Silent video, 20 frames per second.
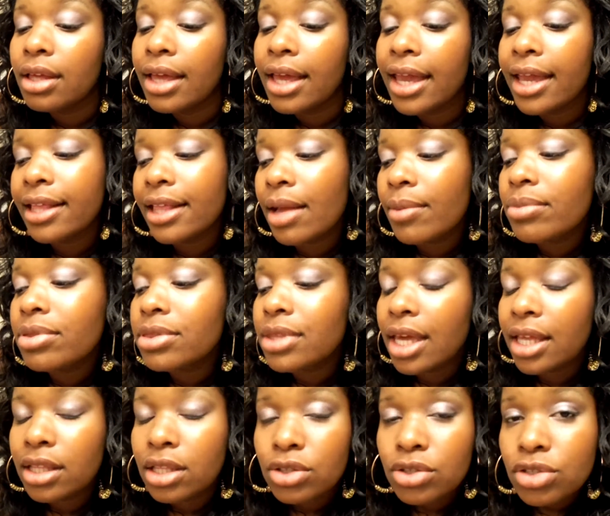and I'm
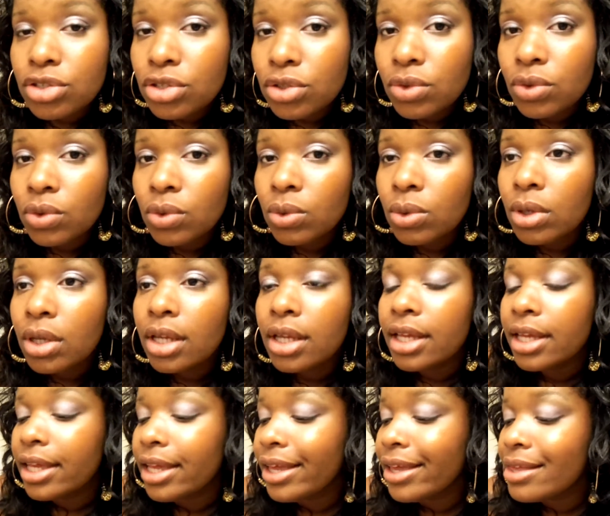saying it too,
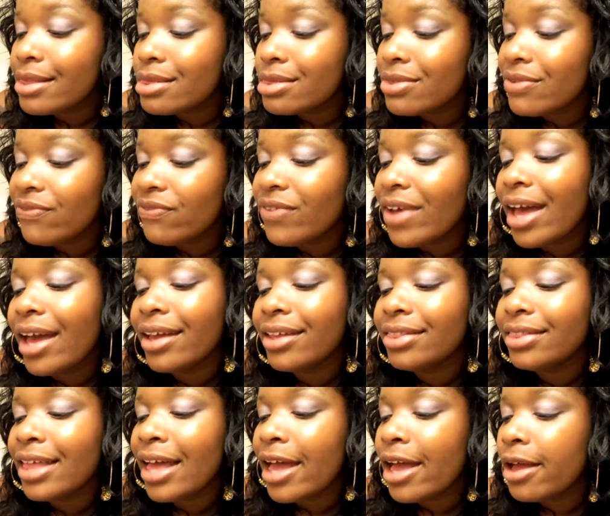is the
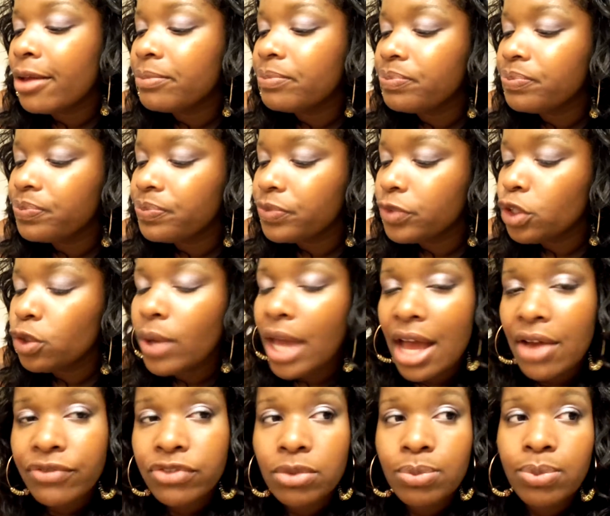fact that you
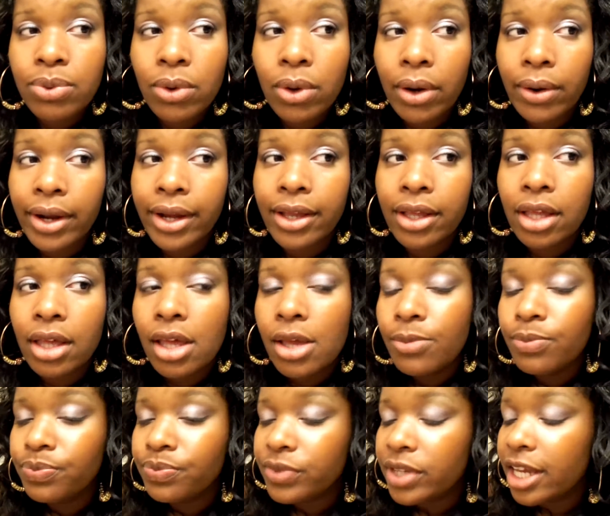have to pour it.
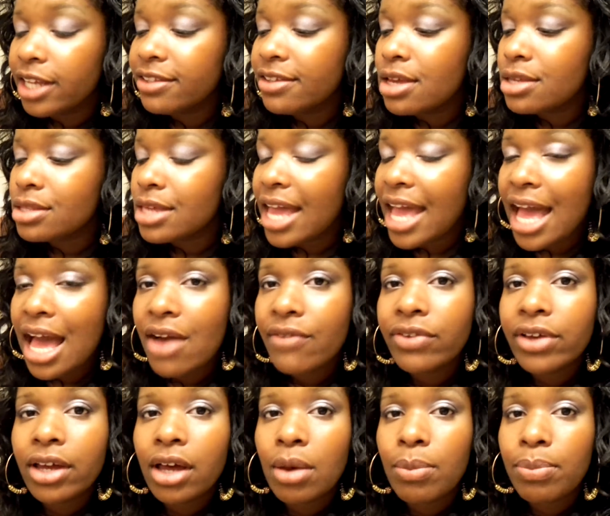It doesn't have
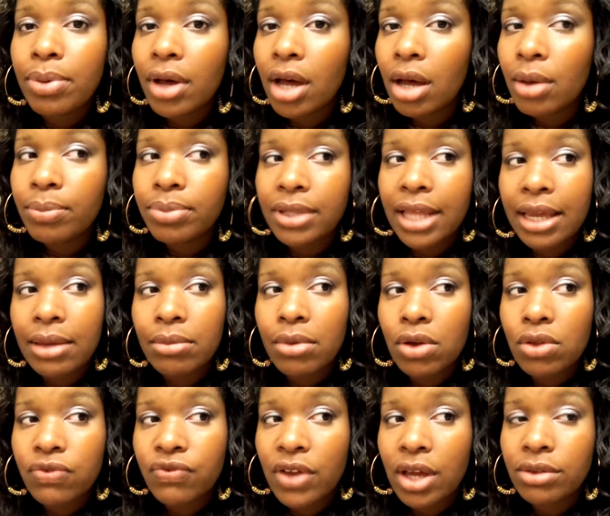like a pump like
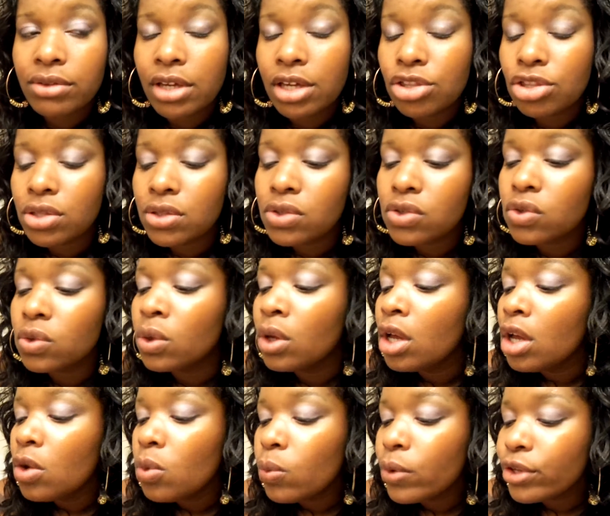most foundations do,
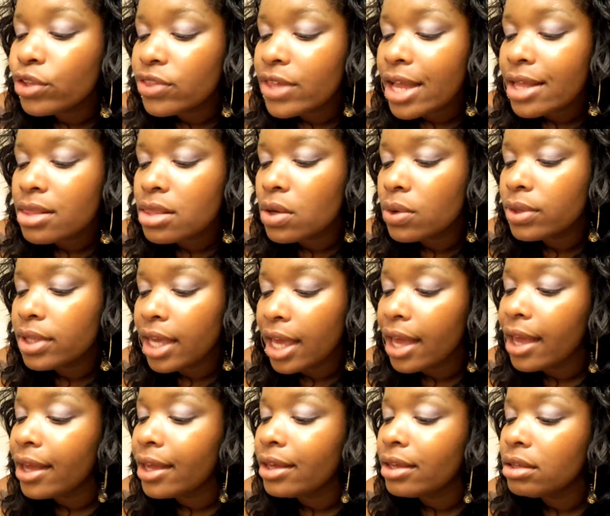which that's
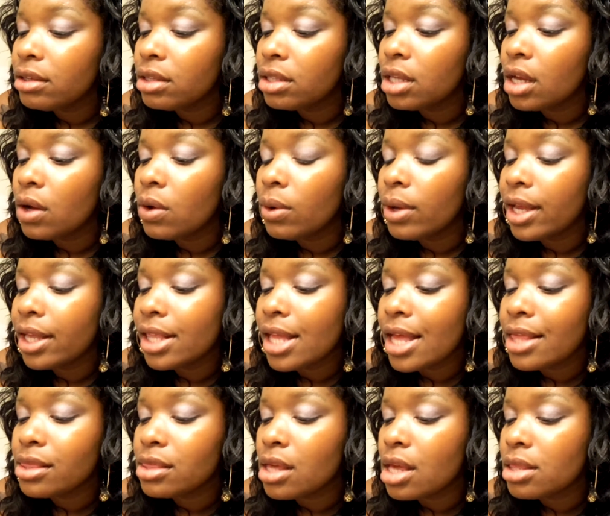okay, you know. And
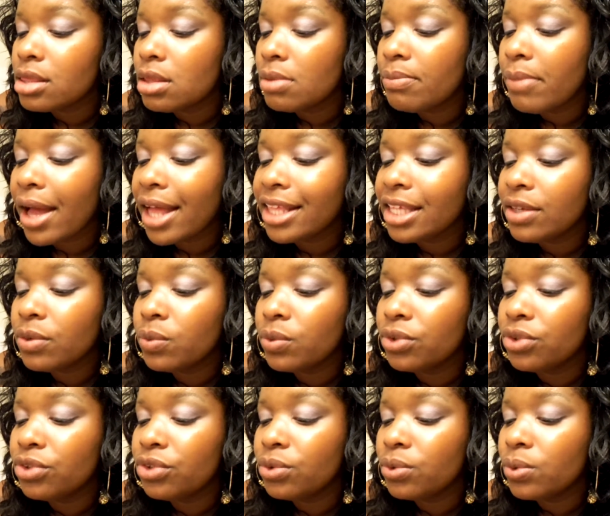I saw somebody
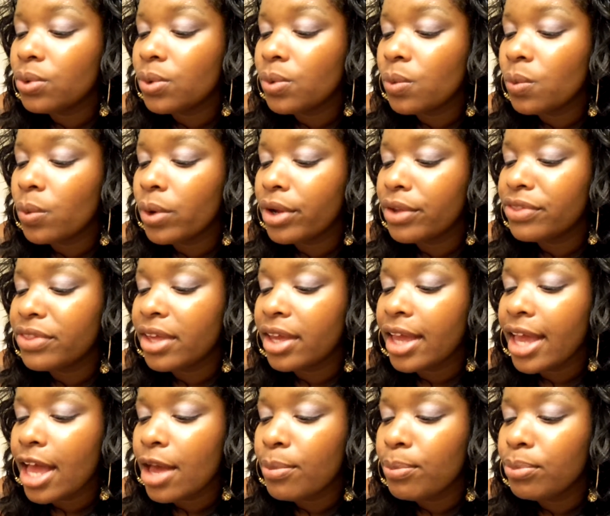do where they
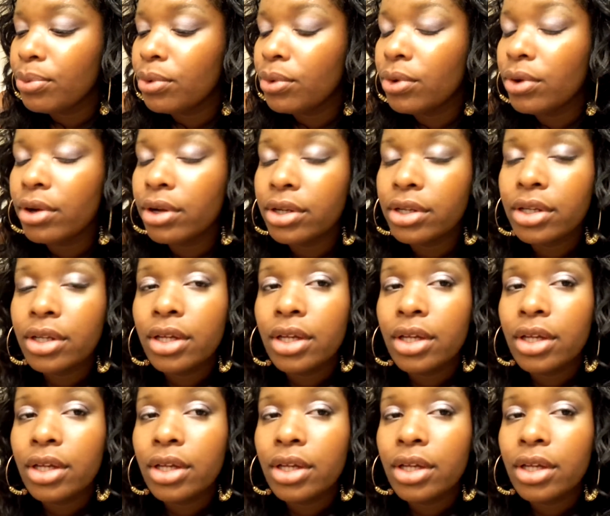have poured